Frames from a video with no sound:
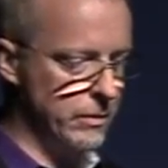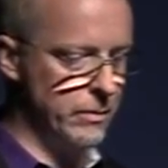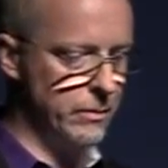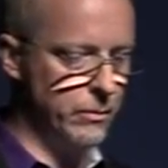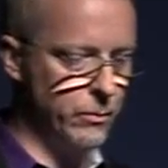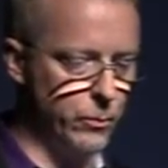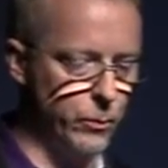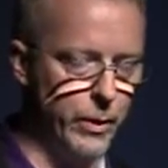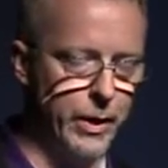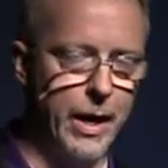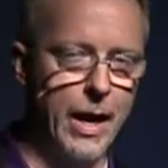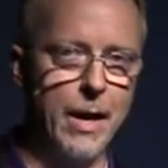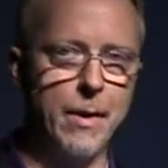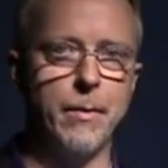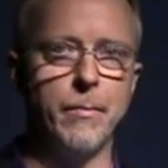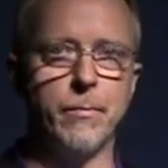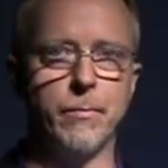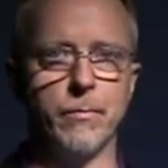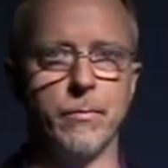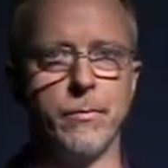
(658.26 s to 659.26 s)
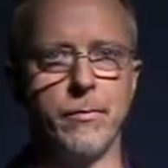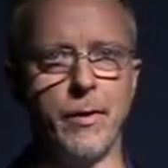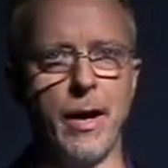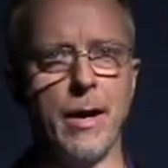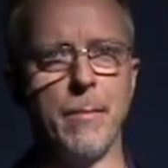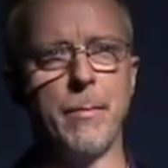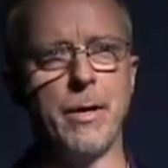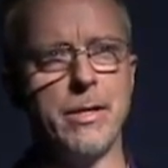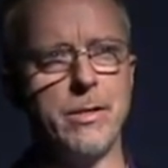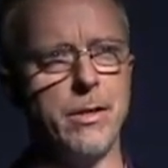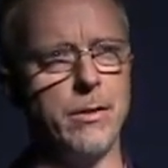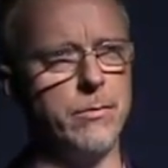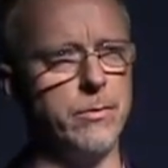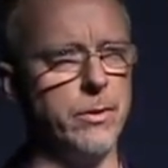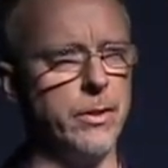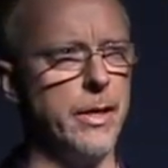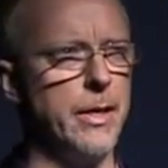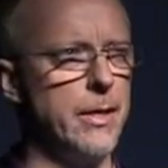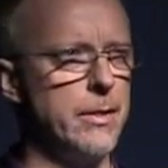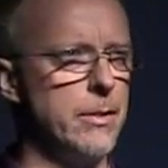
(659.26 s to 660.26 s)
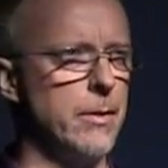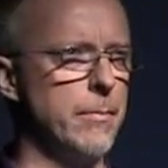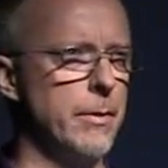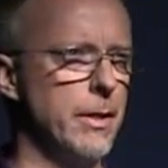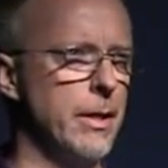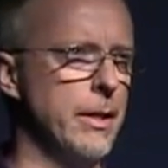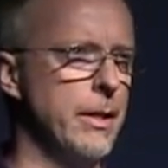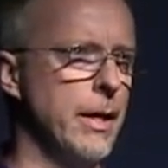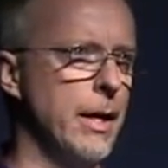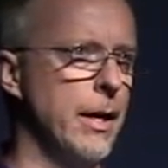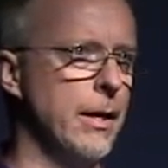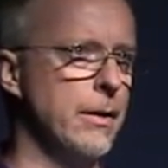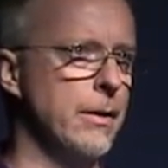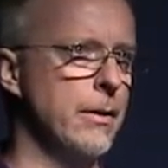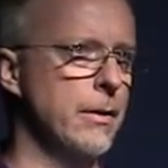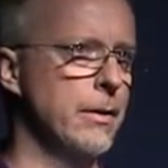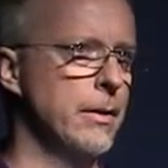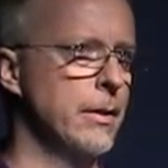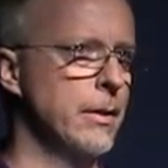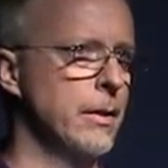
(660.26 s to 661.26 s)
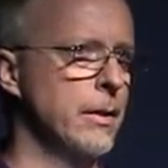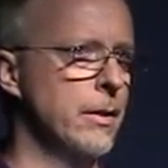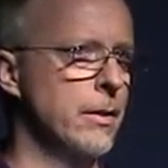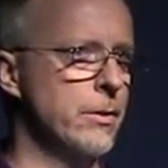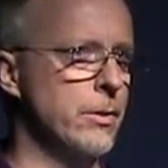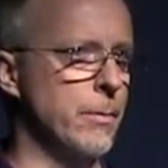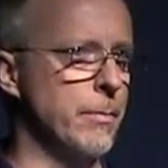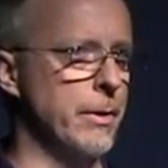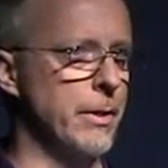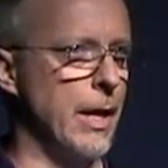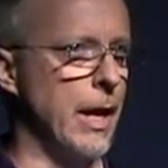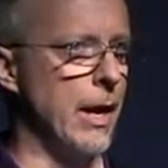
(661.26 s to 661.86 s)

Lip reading: when I find myself looking at something like that, something that